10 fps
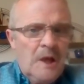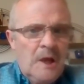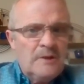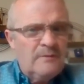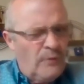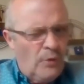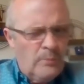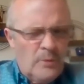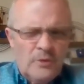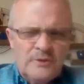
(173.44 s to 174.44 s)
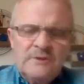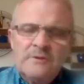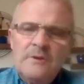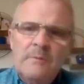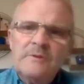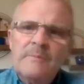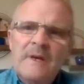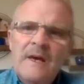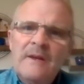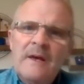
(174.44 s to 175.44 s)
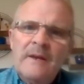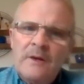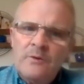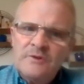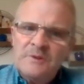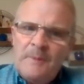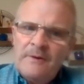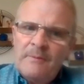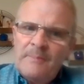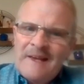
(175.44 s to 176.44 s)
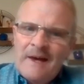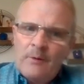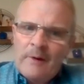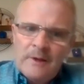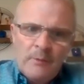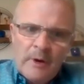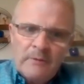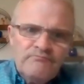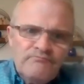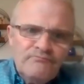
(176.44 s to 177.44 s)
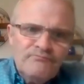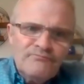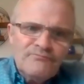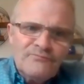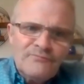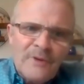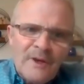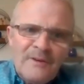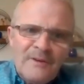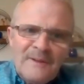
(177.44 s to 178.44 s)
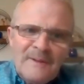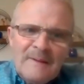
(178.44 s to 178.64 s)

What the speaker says: the Foremost coming to my head, and I couldn't spot a piano anywhere, right?